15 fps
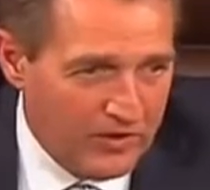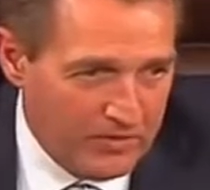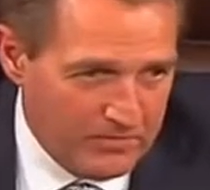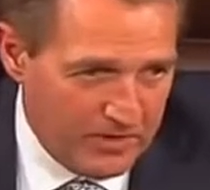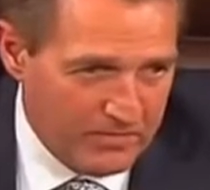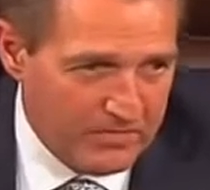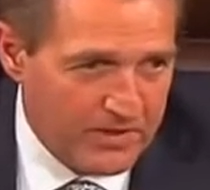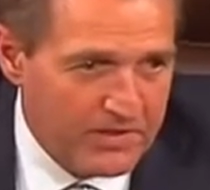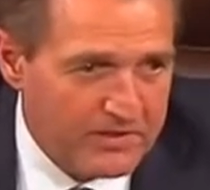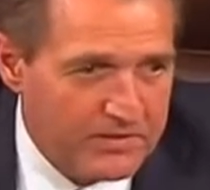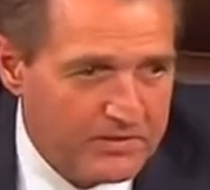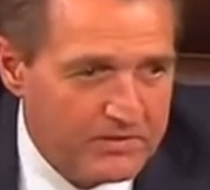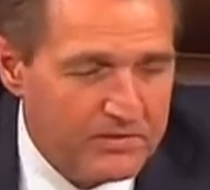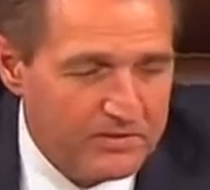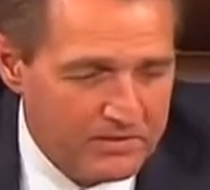out at the
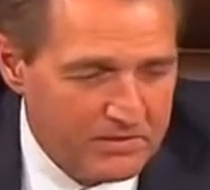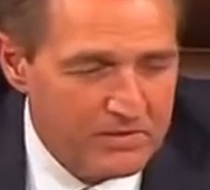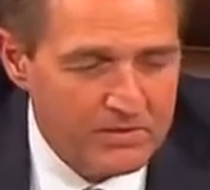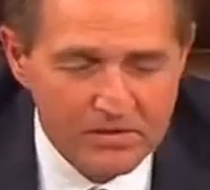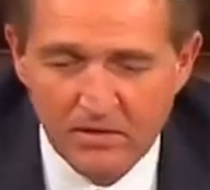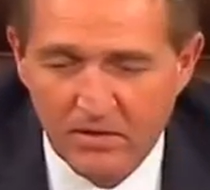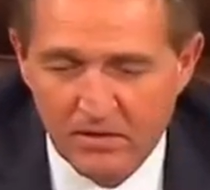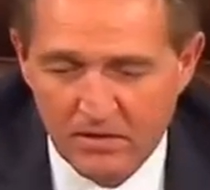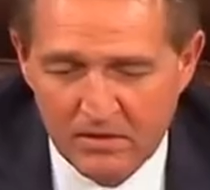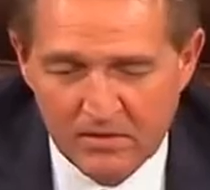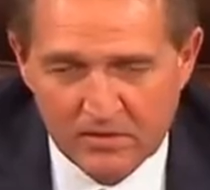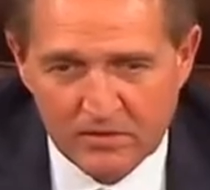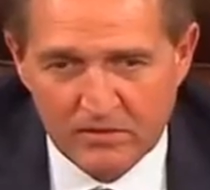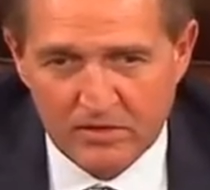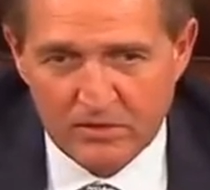stroke of midnight,
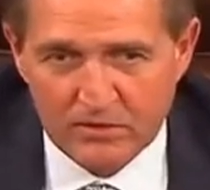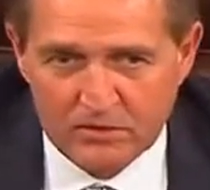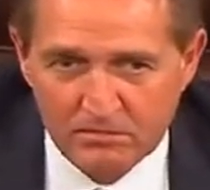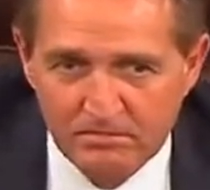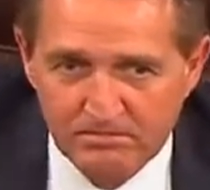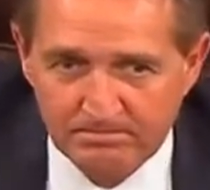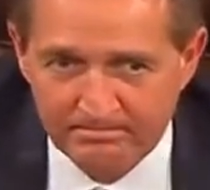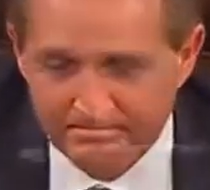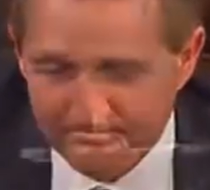and it was not